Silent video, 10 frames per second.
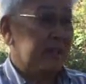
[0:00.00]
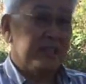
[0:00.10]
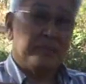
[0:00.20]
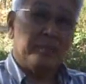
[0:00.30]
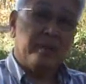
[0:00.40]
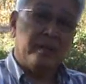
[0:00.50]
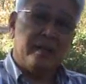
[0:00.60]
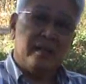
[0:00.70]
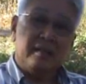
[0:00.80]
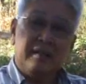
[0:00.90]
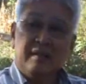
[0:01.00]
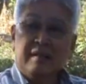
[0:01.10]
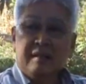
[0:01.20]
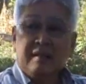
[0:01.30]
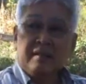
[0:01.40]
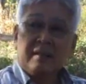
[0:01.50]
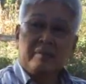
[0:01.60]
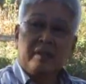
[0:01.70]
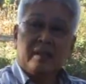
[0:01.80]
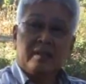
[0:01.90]
and it's big,
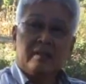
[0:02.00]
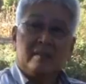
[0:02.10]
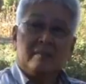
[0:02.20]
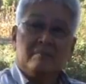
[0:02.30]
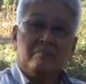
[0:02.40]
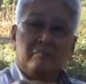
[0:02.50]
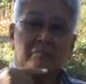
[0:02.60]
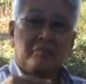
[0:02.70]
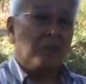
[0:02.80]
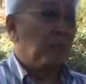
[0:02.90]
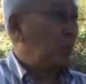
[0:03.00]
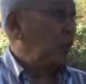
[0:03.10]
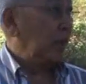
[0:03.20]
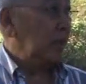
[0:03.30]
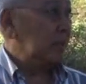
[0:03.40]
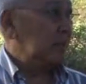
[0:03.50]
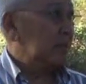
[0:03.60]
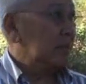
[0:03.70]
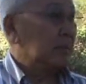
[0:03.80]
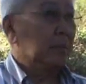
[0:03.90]
something like from west
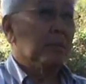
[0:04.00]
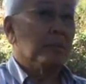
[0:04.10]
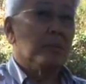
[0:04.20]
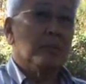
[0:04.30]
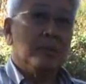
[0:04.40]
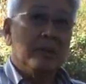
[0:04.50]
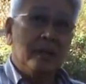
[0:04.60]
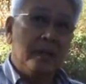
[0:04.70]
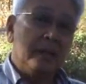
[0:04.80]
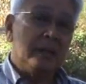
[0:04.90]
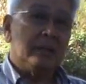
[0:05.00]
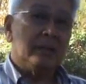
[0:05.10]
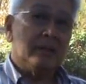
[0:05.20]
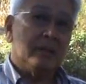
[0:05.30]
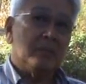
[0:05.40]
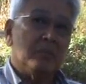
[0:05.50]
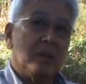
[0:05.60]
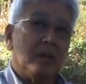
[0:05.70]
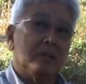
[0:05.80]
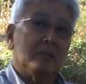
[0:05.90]
to east is
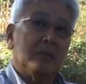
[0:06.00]
about